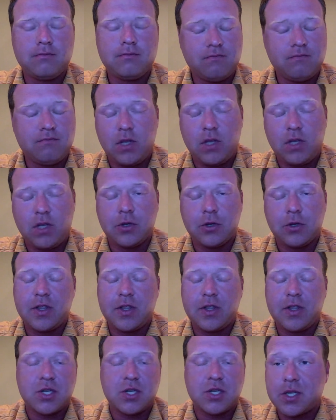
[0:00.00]

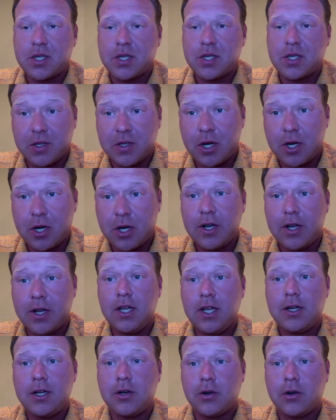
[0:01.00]
that's not something Serigne
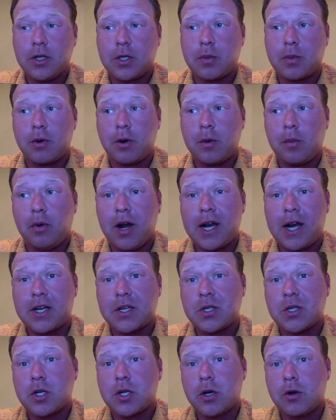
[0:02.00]
needed during spring practice.
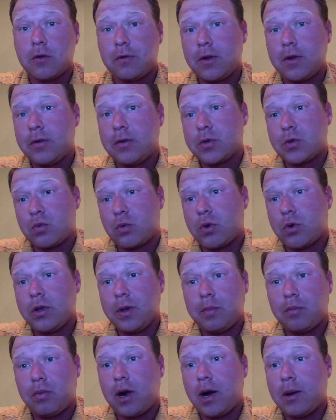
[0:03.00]
So it was really
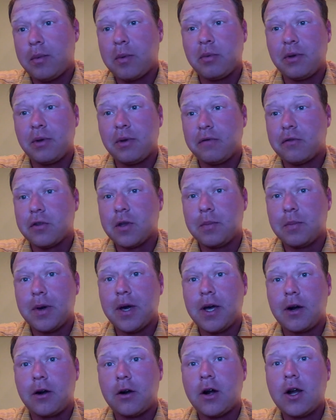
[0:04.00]
probably for the better
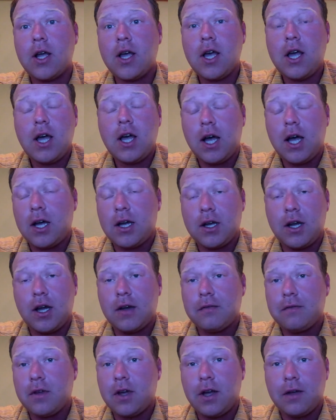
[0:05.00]

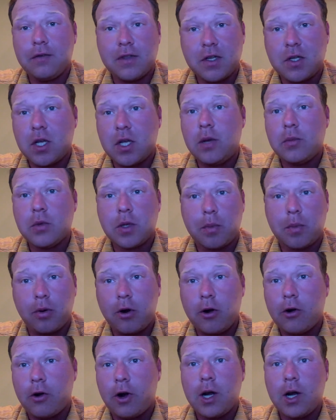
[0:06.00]
of the team and the
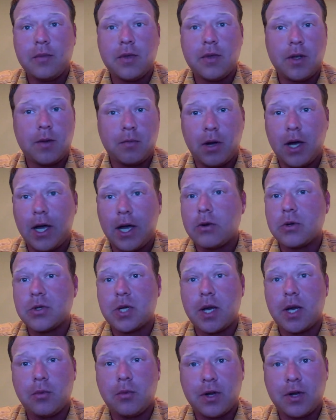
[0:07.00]
program that Pike was
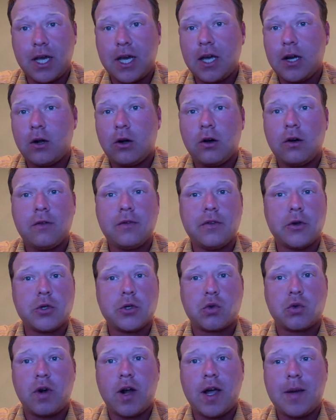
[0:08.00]
able to get all those
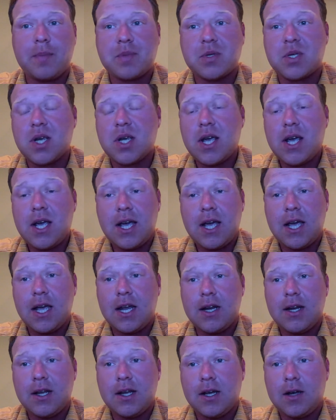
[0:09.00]
reps.
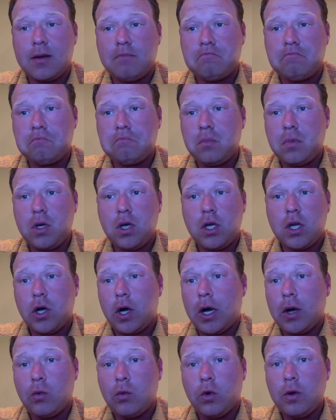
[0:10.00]
And,
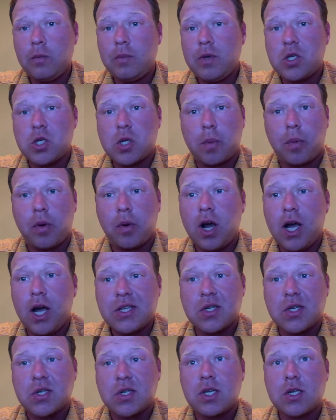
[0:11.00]
I wouldn't be surprised
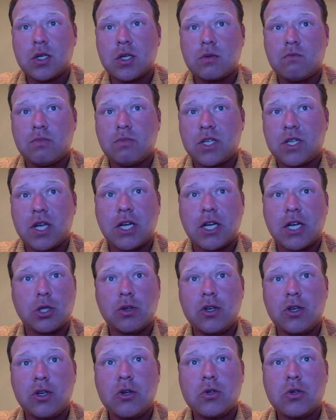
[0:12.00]
to see us
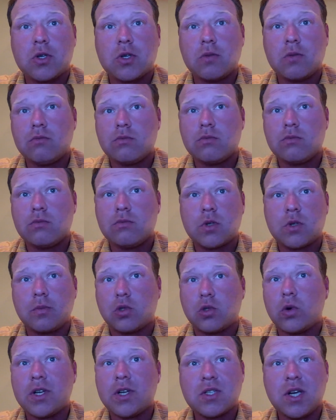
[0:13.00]
potentially use some
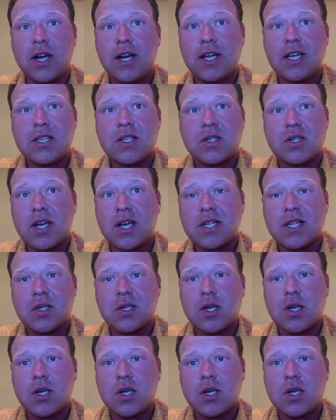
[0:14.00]
twin tight end sets